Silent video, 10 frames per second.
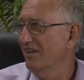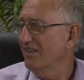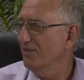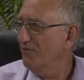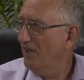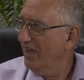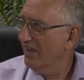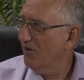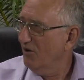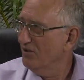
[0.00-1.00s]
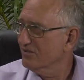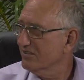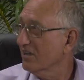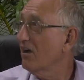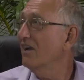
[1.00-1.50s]
the flying horse,
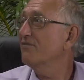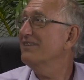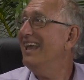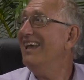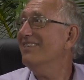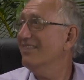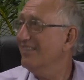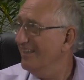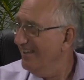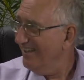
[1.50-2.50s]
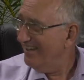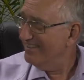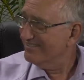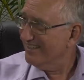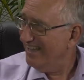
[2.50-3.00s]
the god of death,
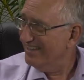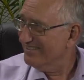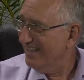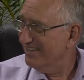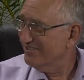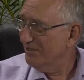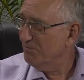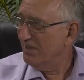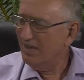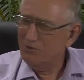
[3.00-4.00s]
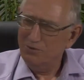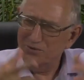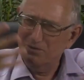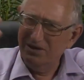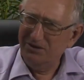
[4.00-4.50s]
as their symbol. Now, who
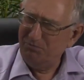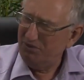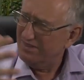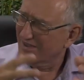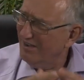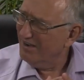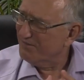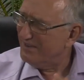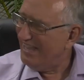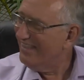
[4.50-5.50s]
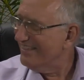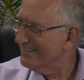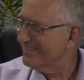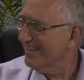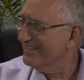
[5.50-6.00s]
would want to put the god of death
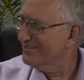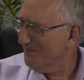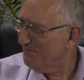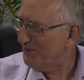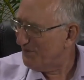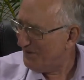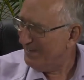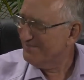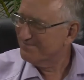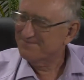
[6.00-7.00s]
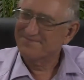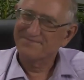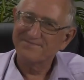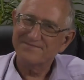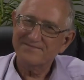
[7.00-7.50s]
as their symbol, right?
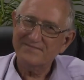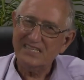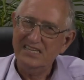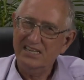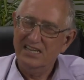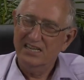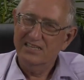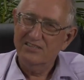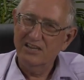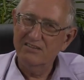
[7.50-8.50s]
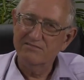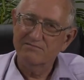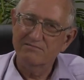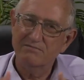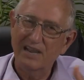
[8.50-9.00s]
So
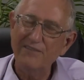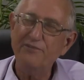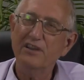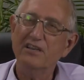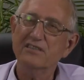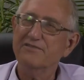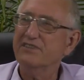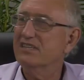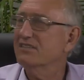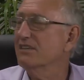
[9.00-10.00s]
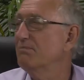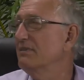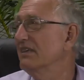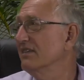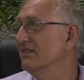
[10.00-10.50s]
my philosophy is
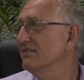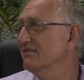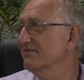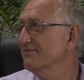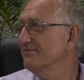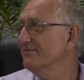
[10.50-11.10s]
simply this.